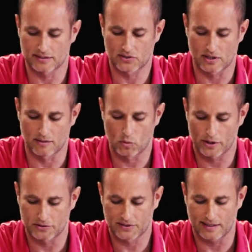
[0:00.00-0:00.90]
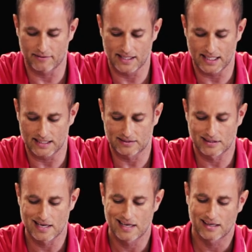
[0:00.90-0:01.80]
in Psalm 107 ends.
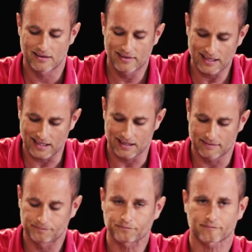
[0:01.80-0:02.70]
Then